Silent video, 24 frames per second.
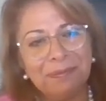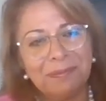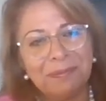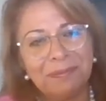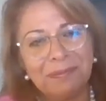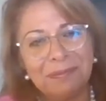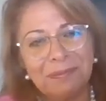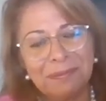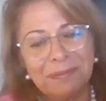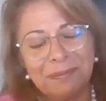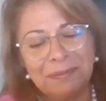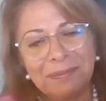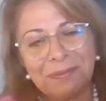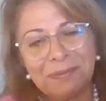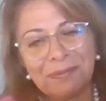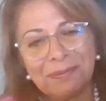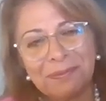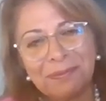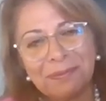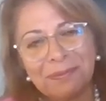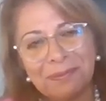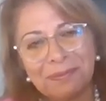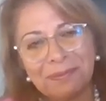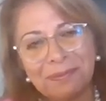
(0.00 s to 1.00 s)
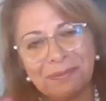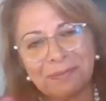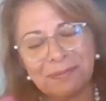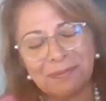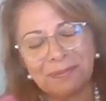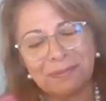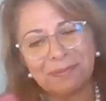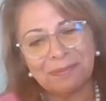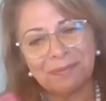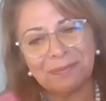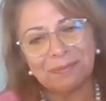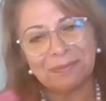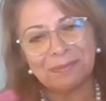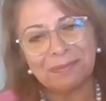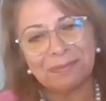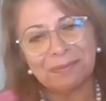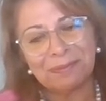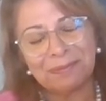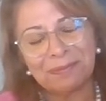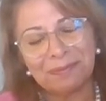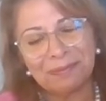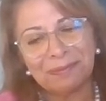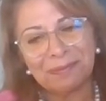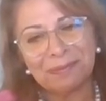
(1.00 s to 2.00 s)

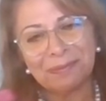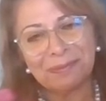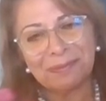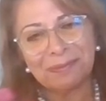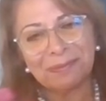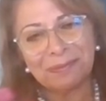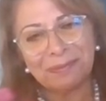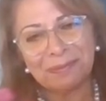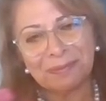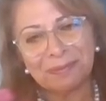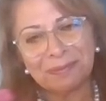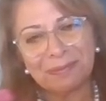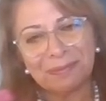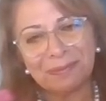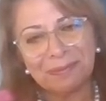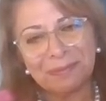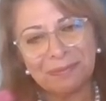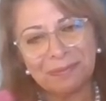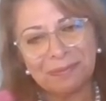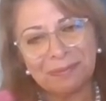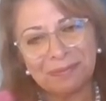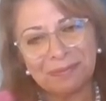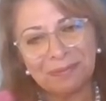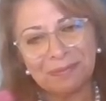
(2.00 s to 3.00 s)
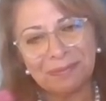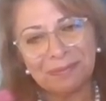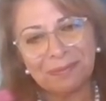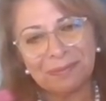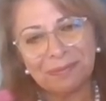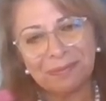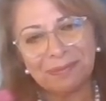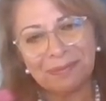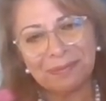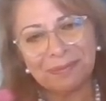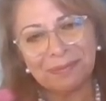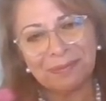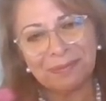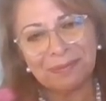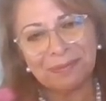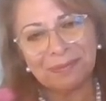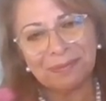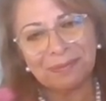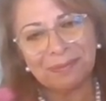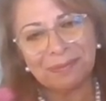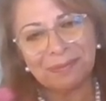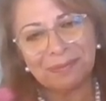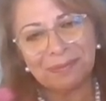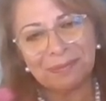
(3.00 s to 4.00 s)

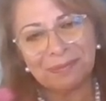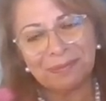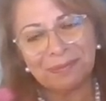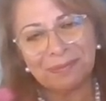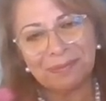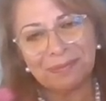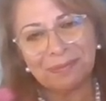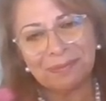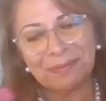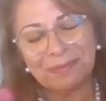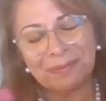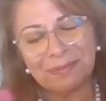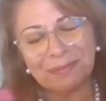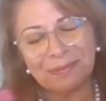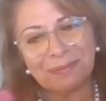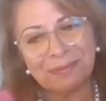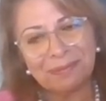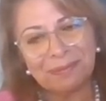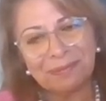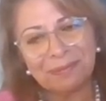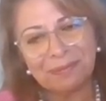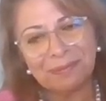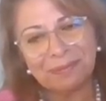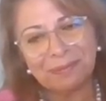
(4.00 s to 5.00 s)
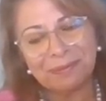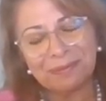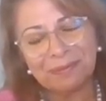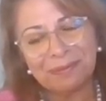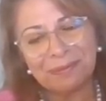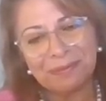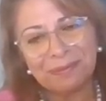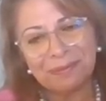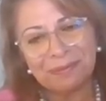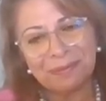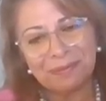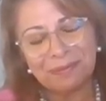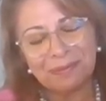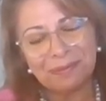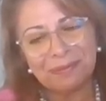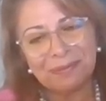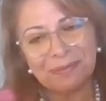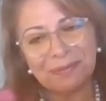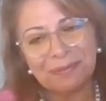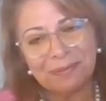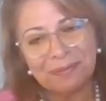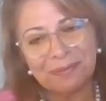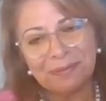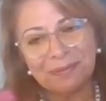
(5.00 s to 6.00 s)

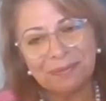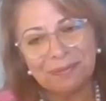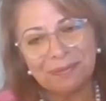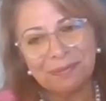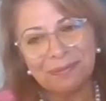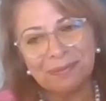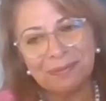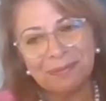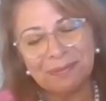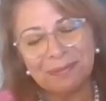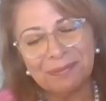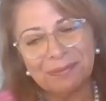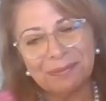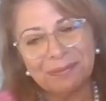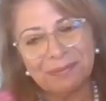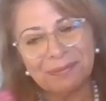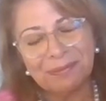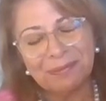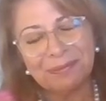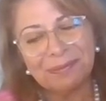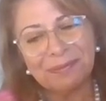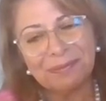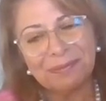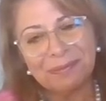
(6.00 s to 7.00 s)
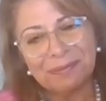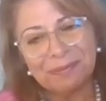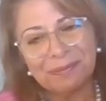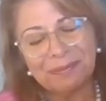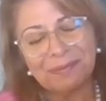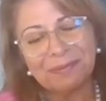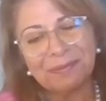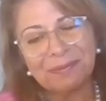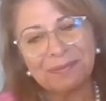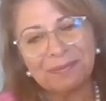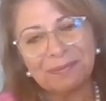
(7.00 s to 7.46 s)
[no speech]